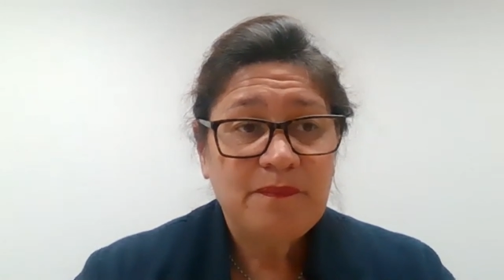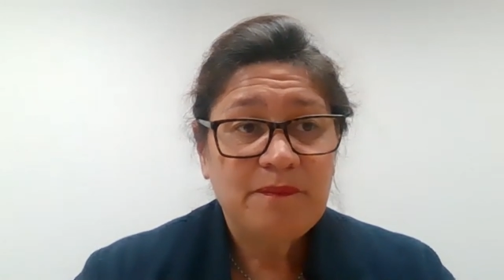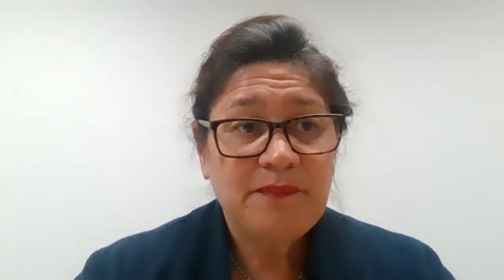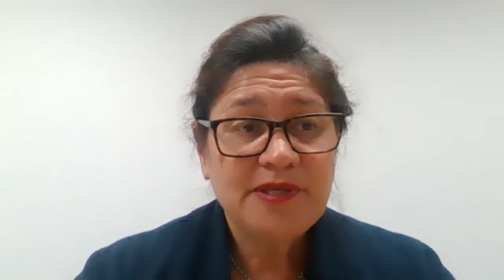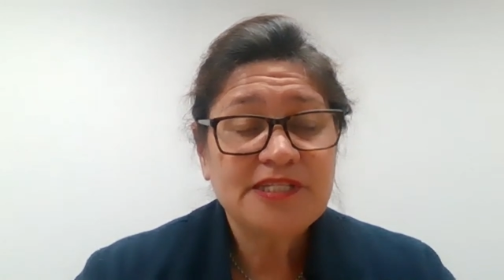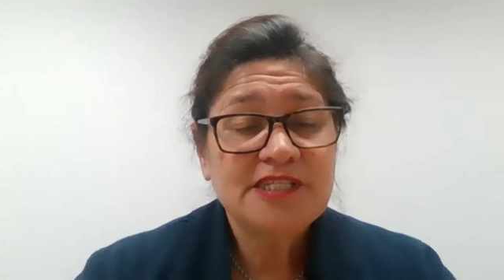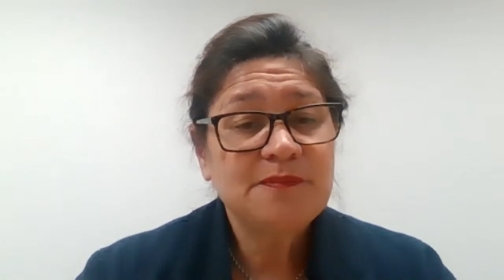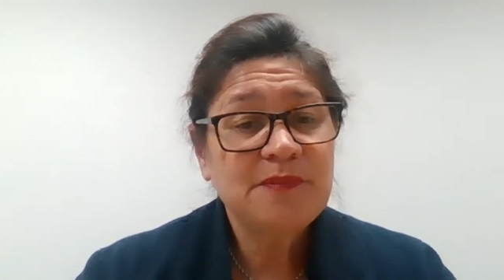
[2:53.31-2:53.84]

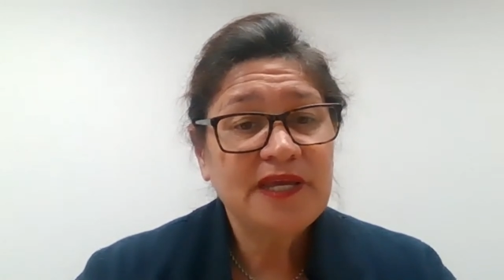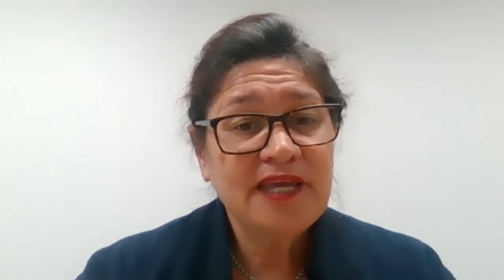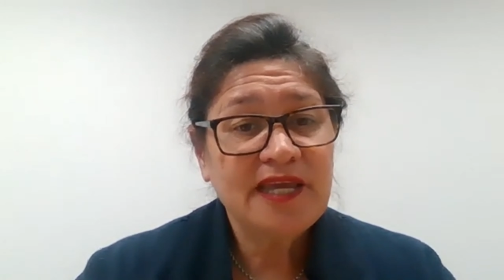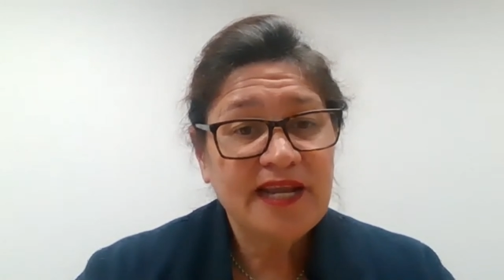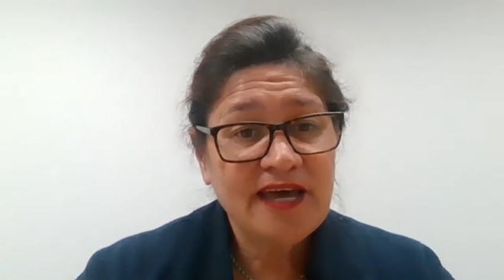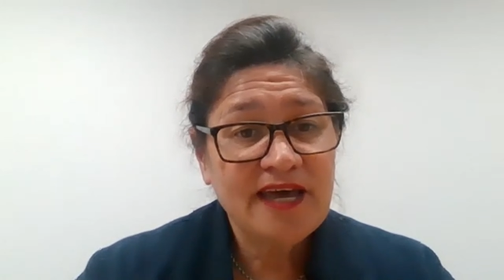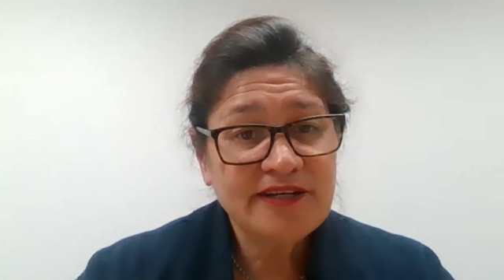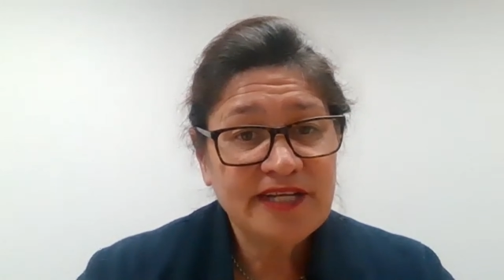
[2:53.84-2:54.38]
but
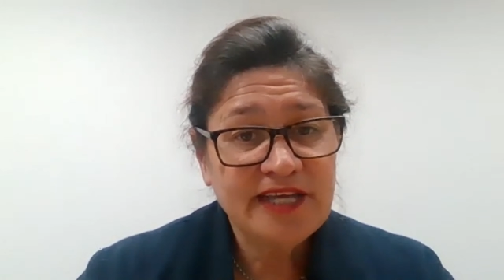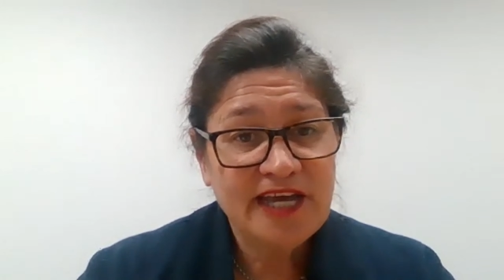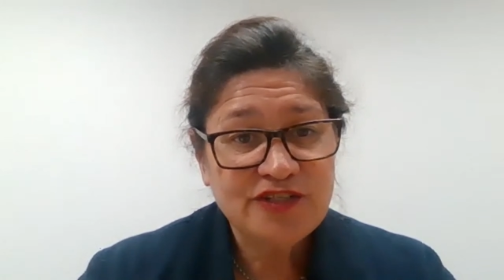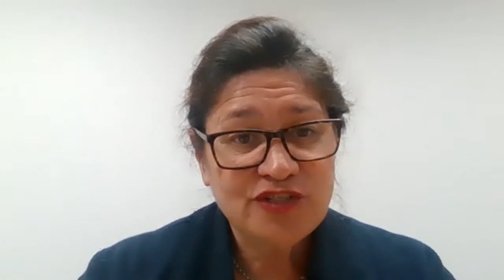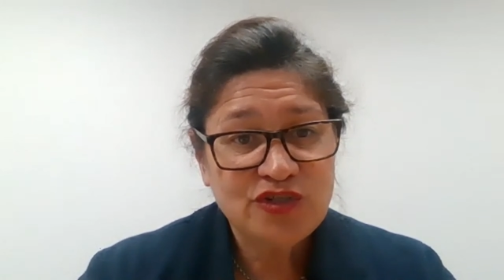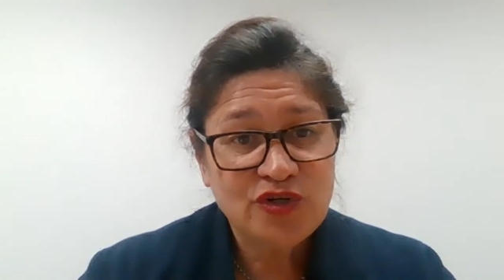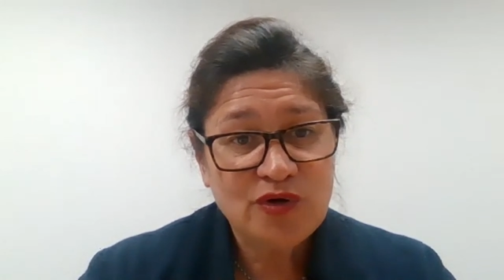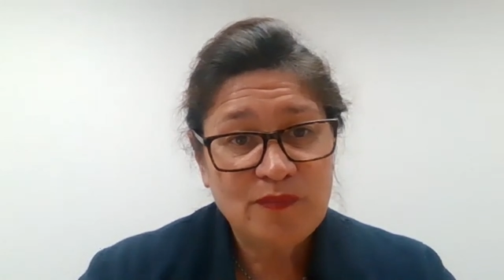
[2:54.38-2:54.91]
speaking out
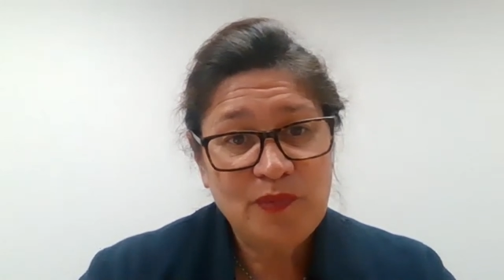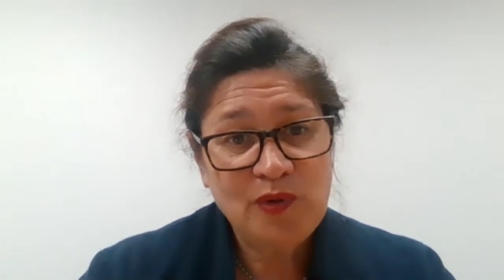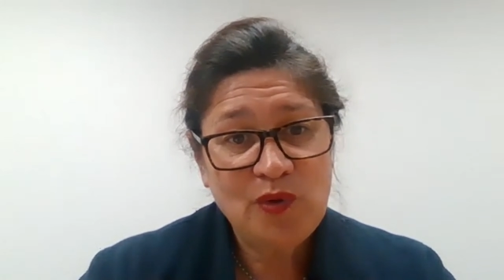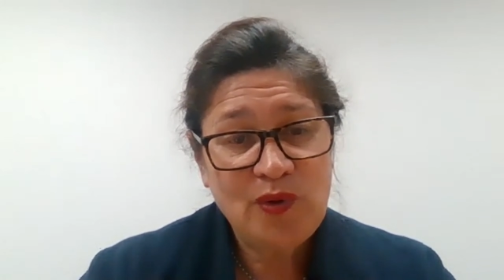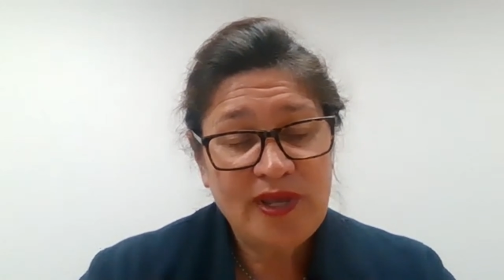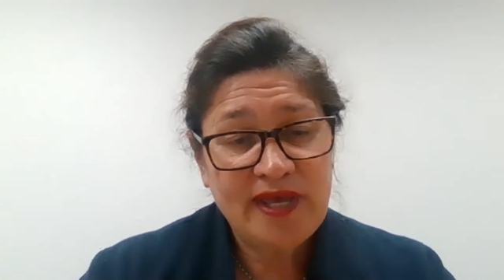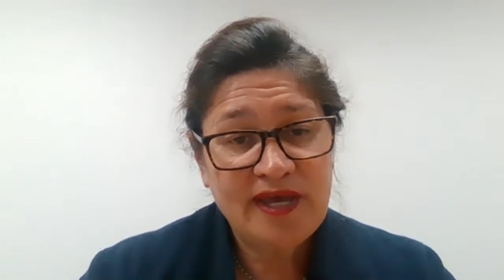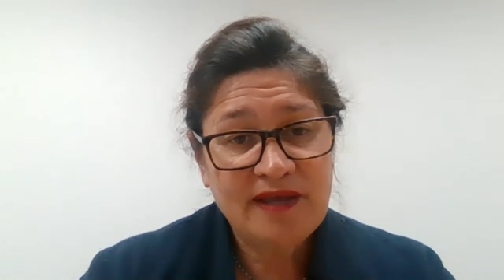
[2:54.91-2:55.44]
against your
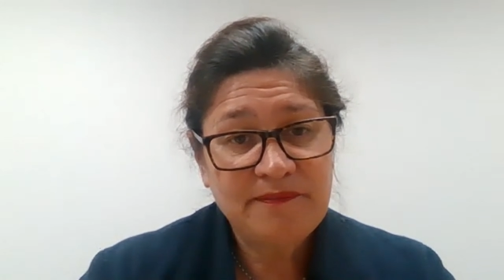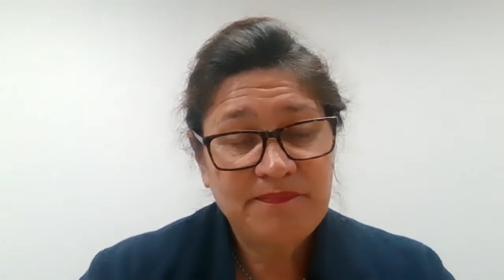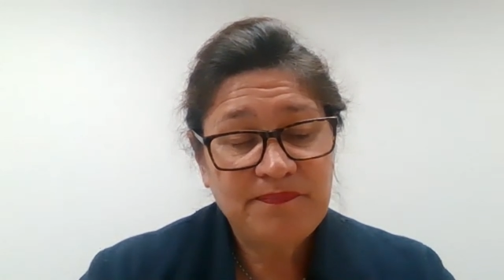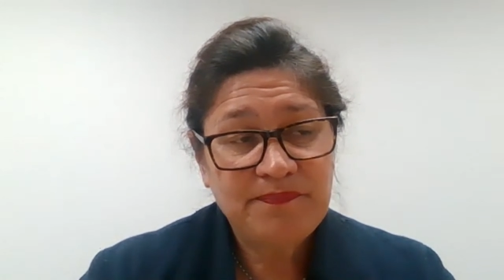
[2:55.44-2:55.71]
employer